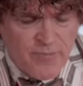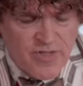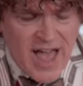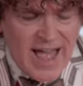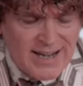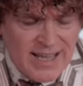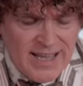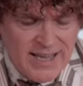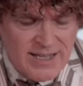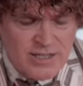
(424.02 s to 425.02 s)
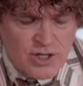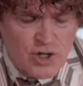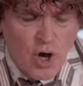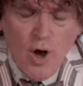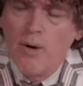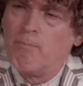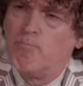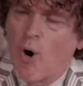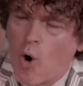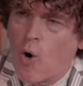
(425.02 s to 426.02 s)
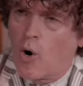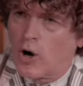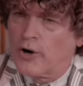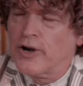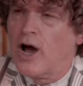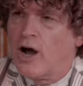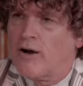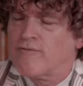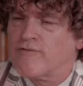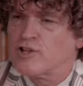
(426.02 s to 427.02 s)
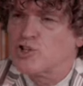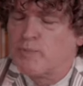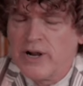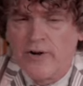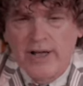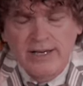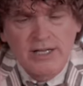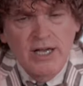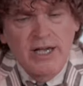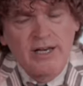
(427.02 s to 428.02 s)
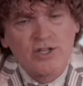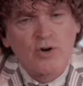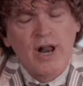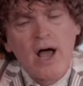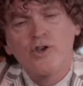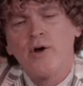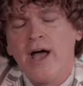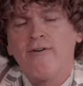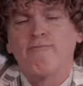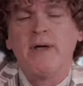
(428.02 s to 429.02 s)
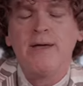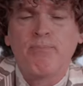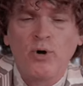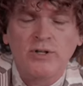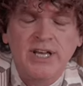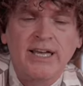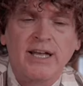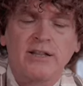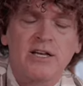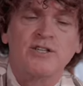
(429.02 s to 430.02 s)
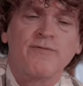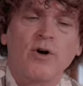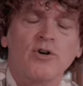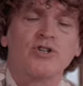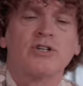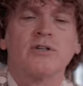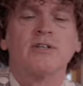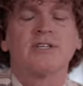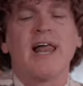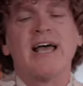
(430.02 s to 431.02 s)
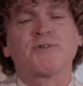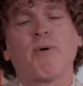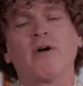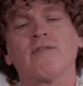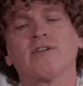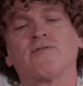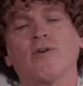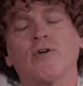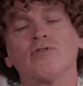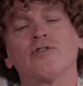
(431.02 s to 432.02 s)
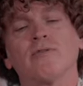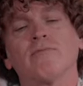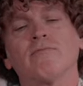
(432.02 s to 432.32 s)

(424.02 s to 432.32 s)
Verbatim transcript: that is born of the Spirit. And so now you have people taking this verse, this last part of this verse,